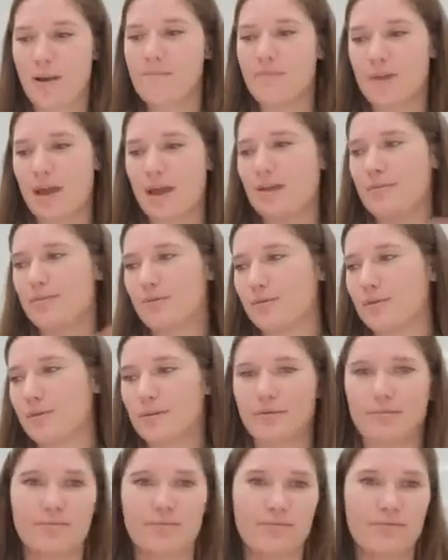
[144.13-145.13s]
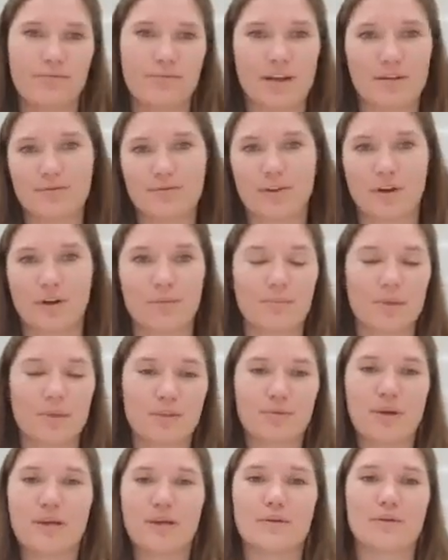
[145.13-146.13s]
be able to flip-flop
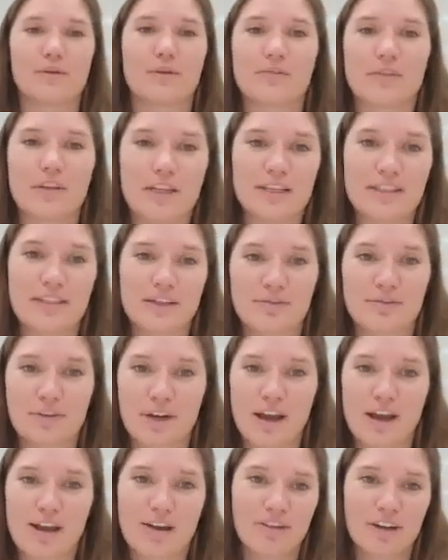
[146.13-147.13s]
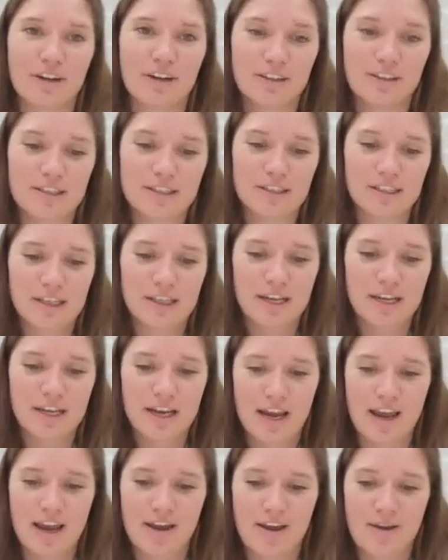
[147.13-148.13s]
between all of these different areas.
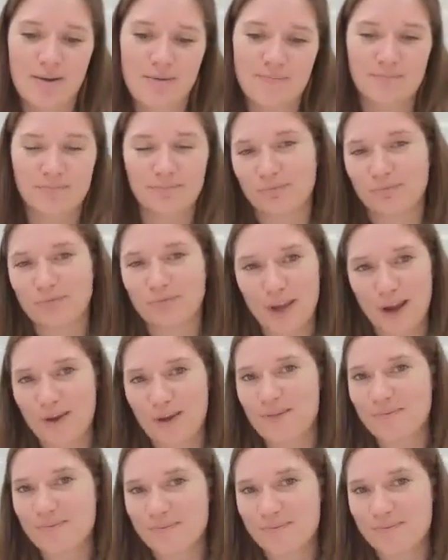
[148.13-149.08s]
Yeah.